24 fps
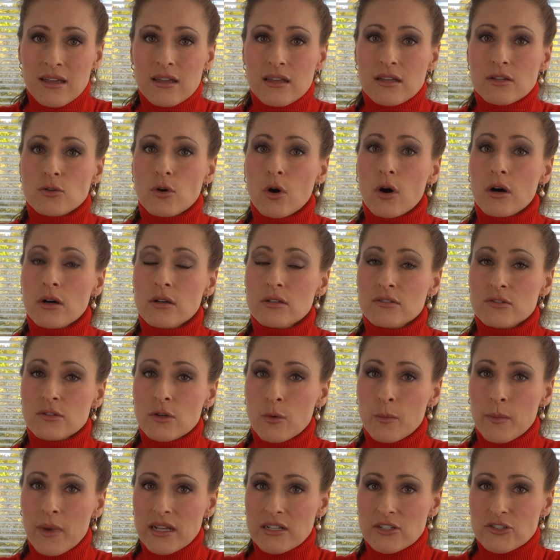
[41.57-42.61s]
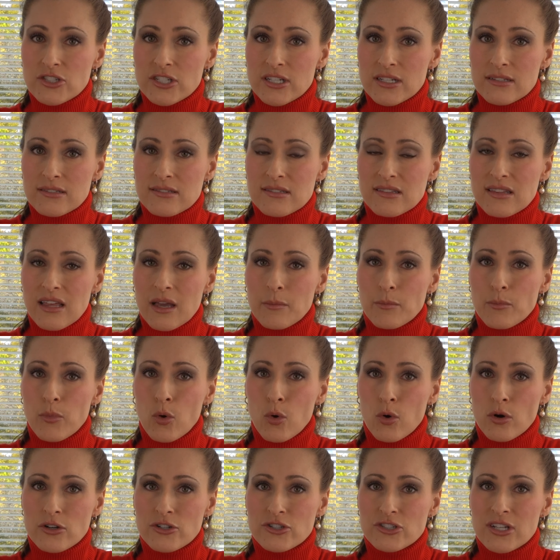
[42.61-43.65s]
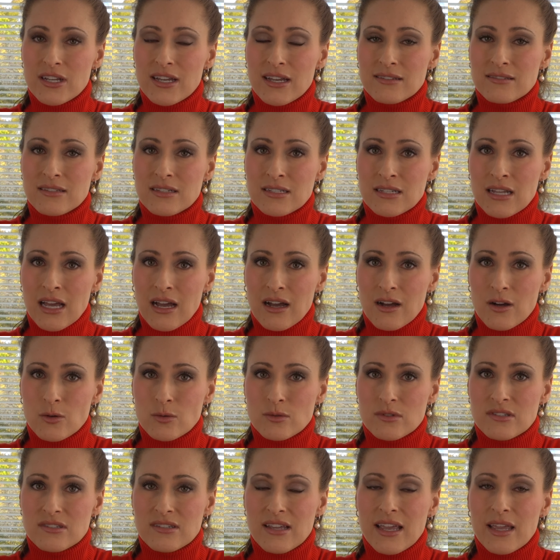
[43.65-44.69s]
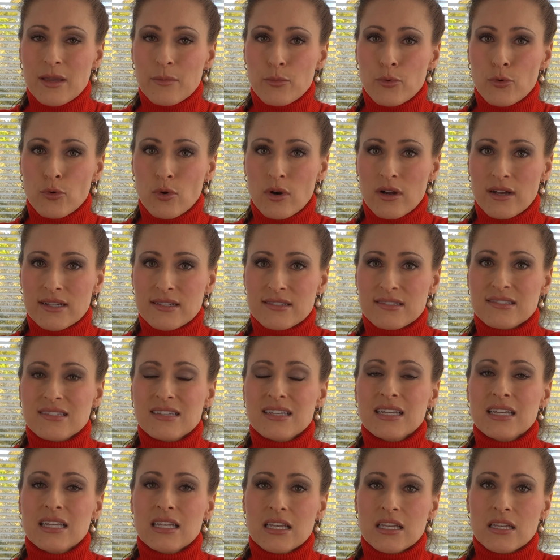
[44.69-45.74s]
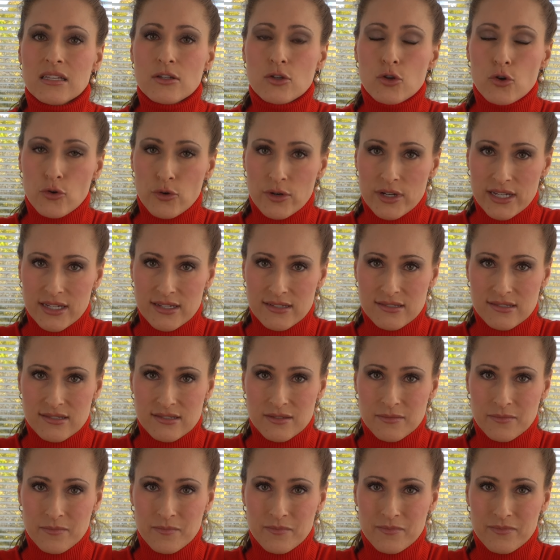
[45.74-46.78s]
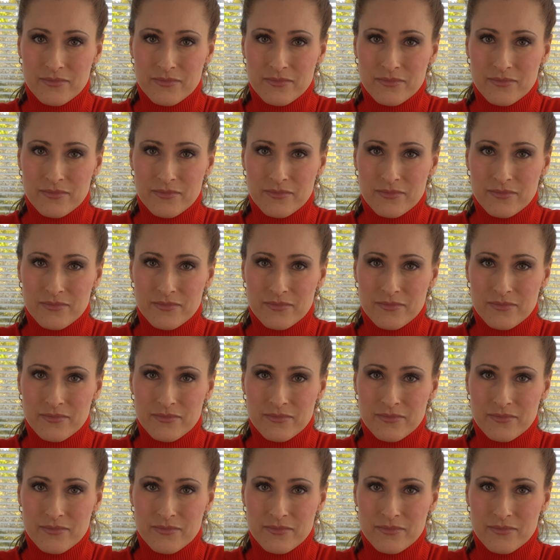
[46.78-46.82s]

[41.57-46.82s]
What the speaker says: It also mentions that Porsche has announced a price increase.